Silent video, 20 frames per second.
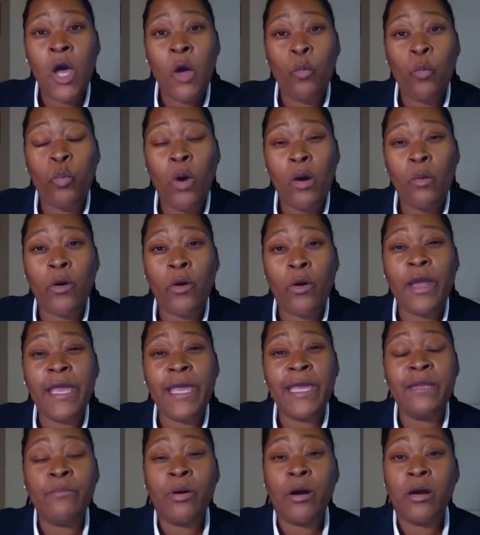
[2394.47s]
what were
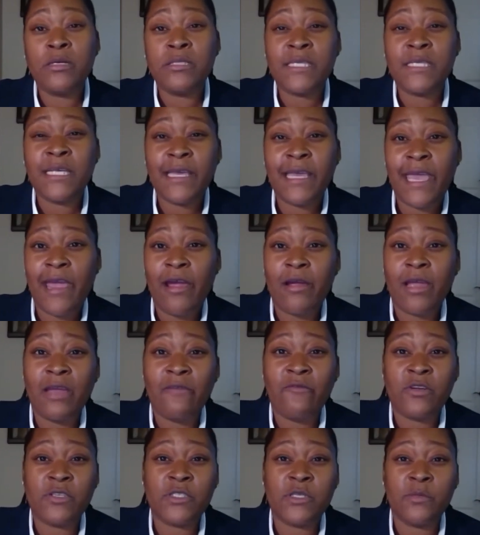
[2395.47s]
in-person
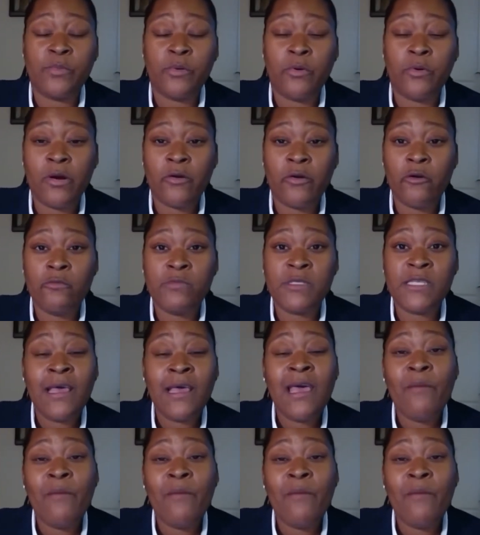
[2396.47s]
caregiver support groups,